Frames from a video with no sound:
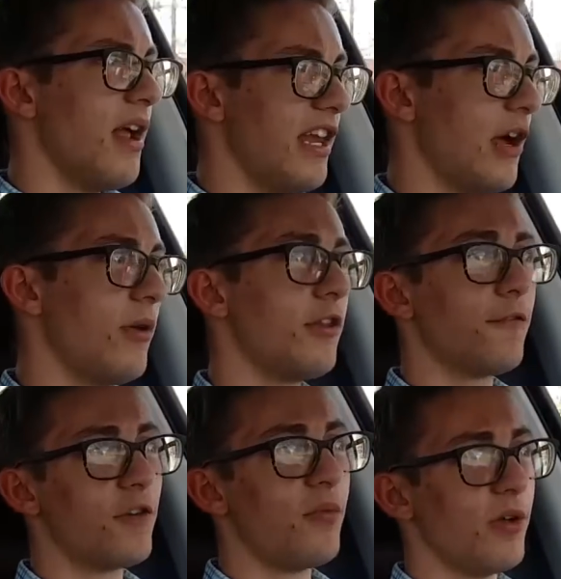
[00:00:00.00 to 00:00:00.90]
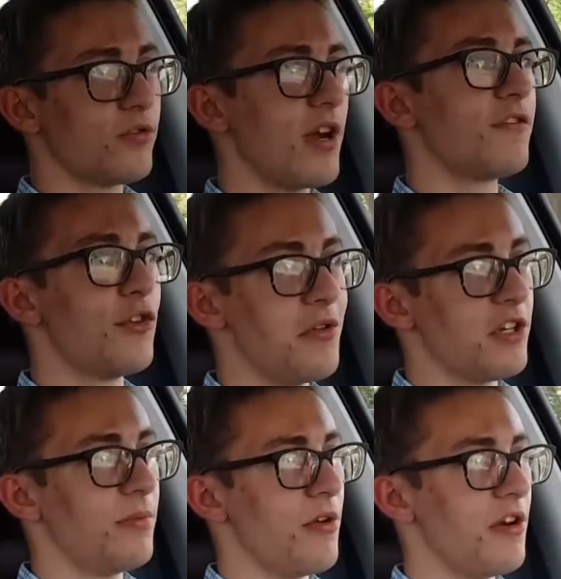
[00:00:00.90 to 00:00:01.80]
Now in the front-wheel drive tuning
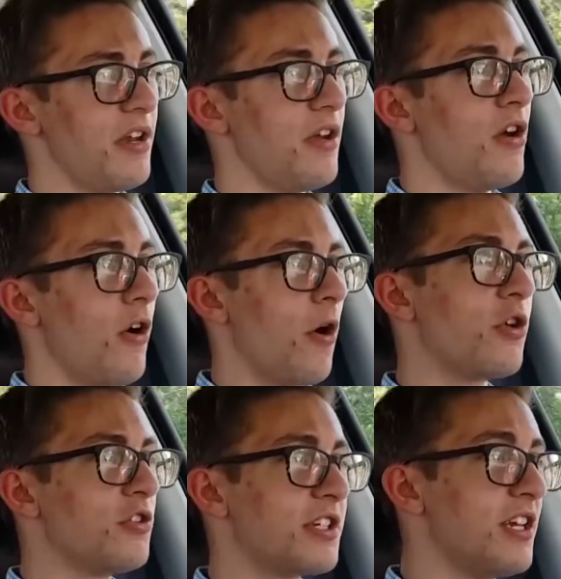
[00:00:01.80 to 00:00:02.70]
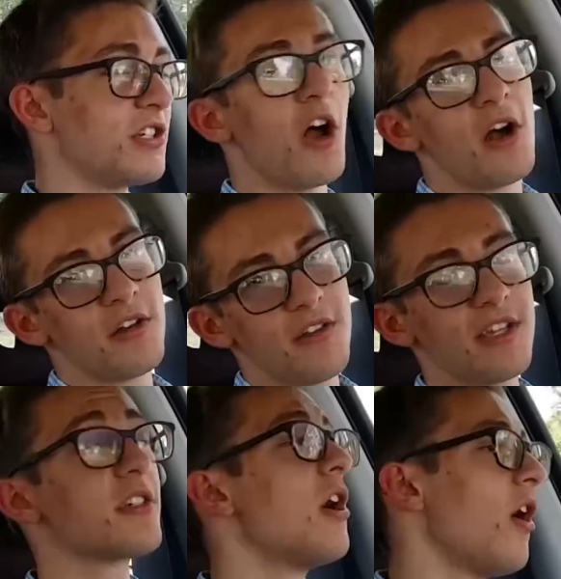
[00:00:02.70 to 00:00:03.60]
community, all you see is Honda
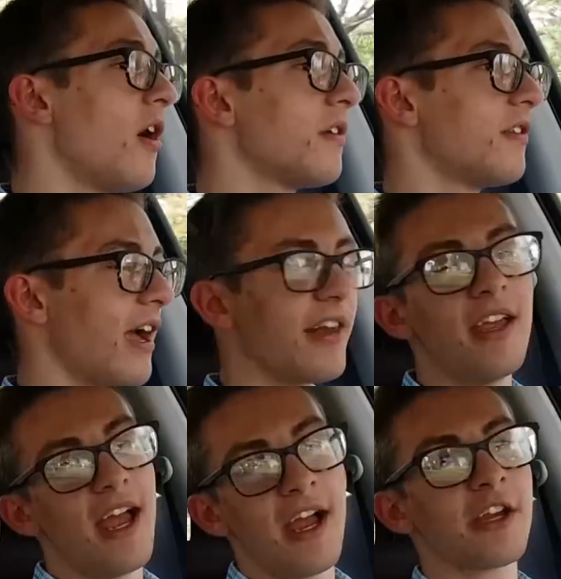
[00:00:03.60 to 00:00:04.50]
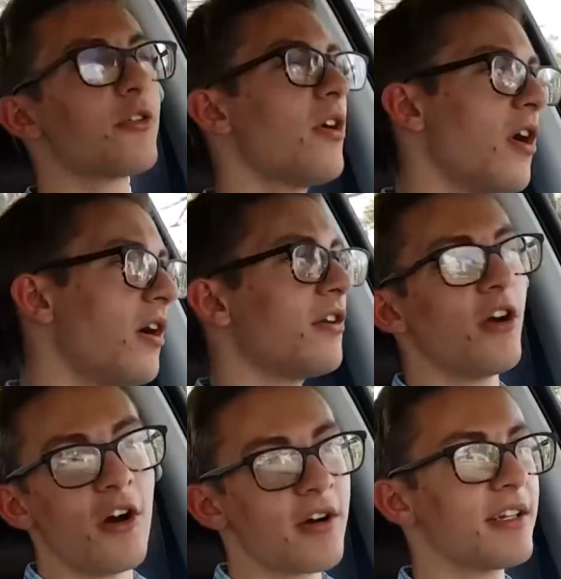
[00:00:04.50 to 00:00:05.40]
this, Honda that, Acura Honda,
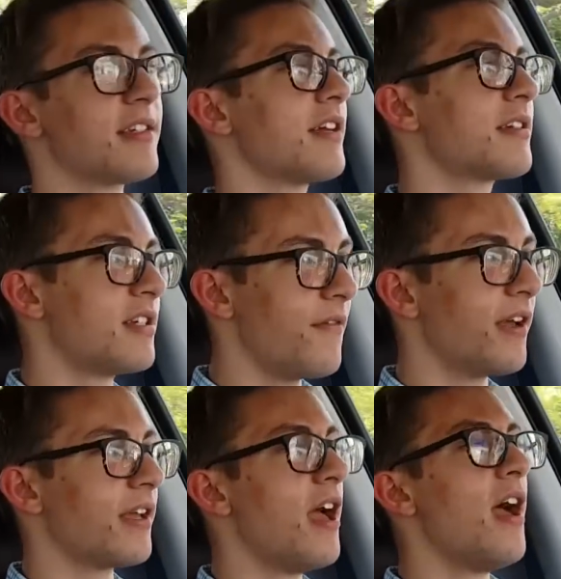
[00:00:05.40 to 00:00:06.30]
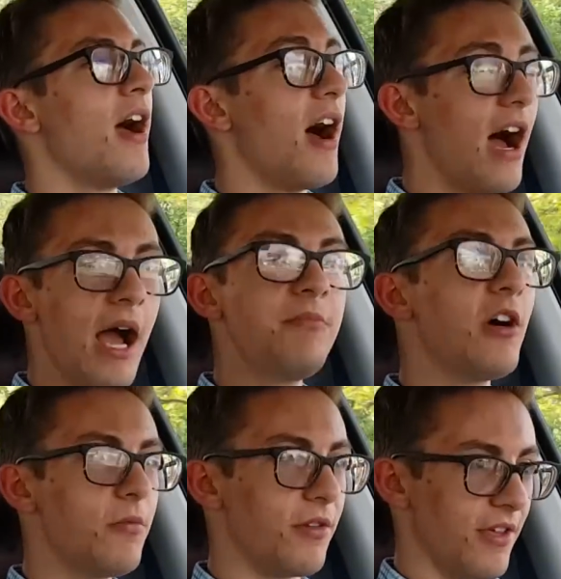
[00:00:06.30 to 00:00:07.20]
RSX Civic. I'm
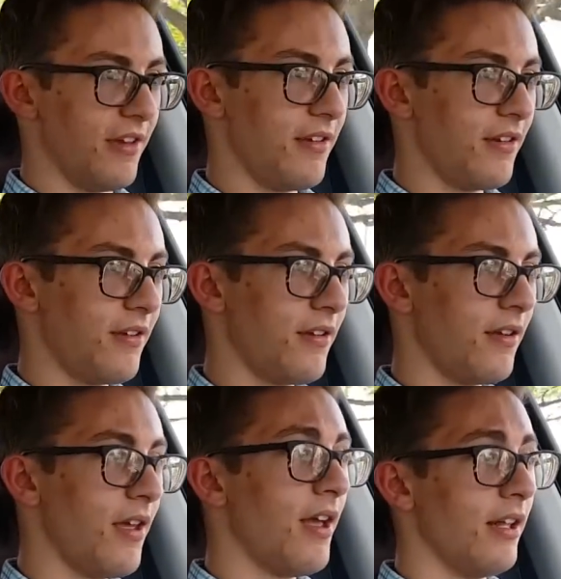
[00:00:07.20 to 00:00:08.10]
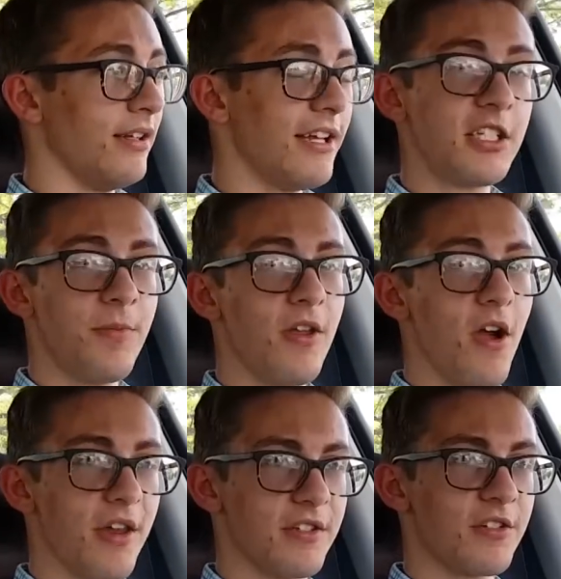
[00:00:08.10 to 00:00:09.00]
done with it. Let's be
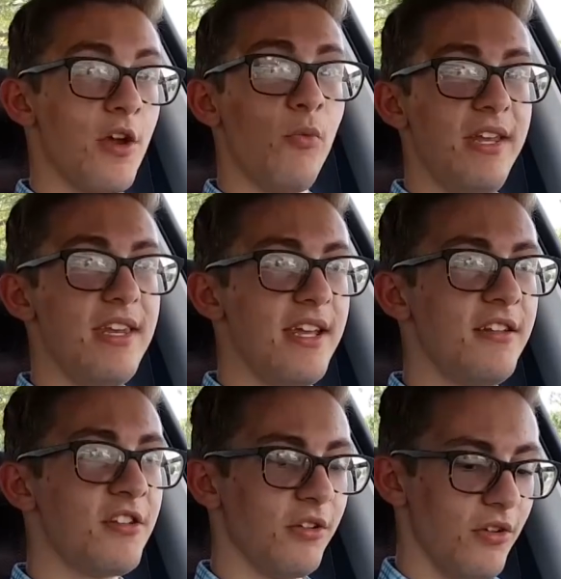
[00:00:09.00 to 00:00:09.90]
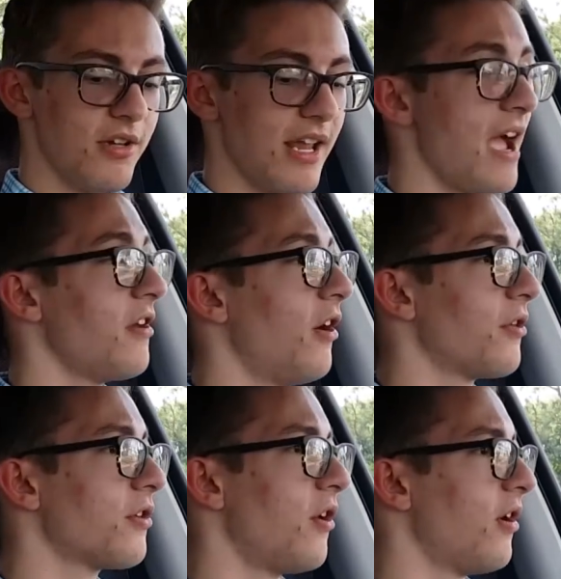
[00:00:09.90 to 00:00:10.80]
honest, we need to look at
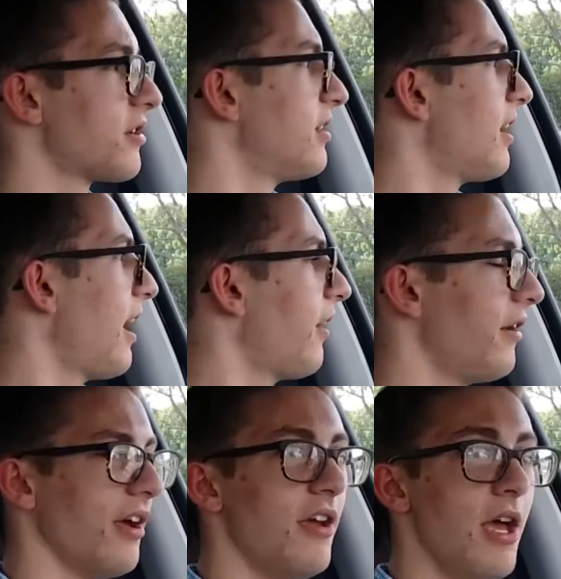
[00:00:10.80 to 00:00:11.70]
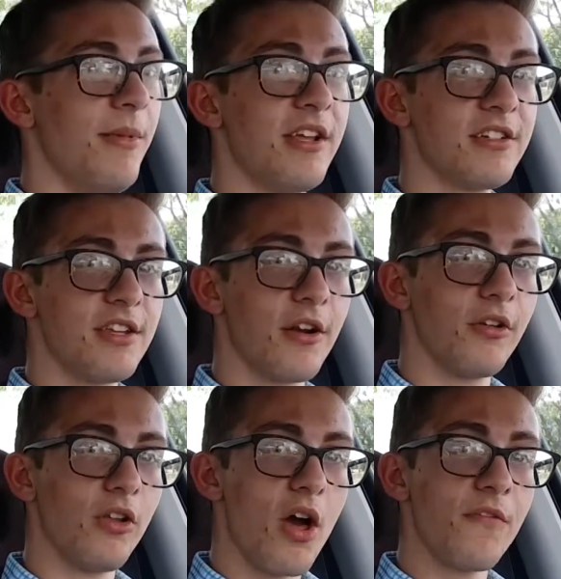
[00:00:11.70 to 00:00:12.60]
other cars in that area because there are a
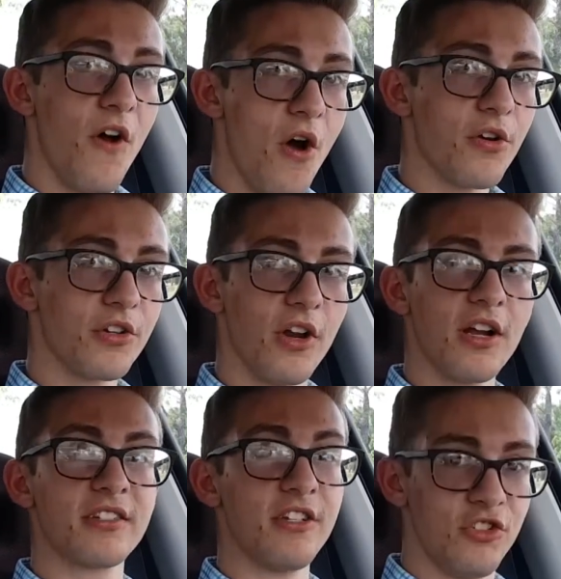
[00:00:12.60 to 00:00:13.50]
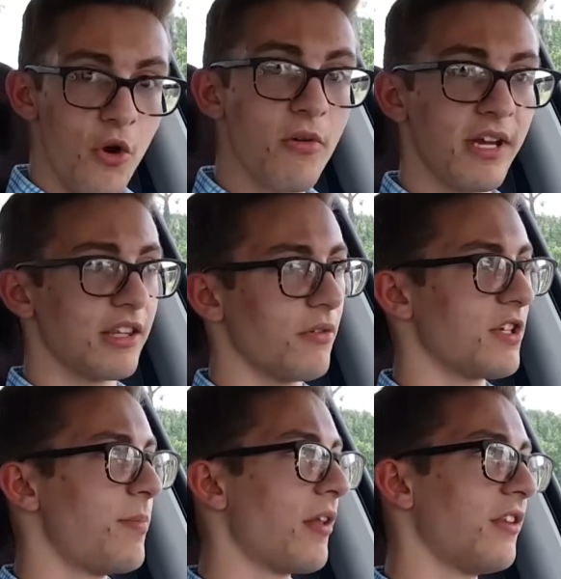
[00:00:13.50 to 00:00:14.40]
lot of underdogs that don't get the
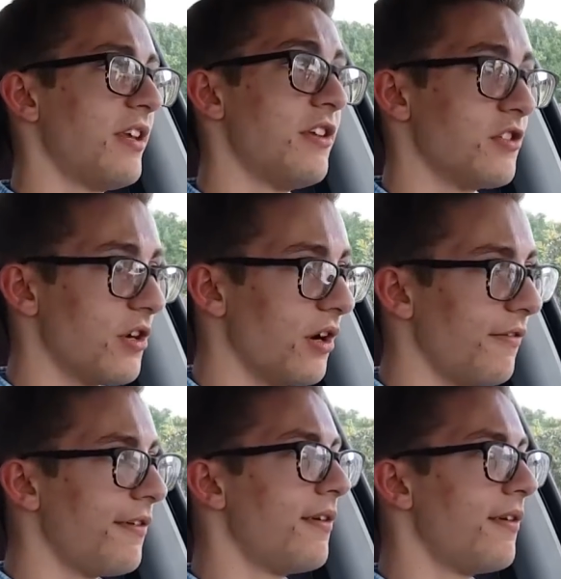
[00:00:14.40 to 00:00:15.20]
respect that they deserve.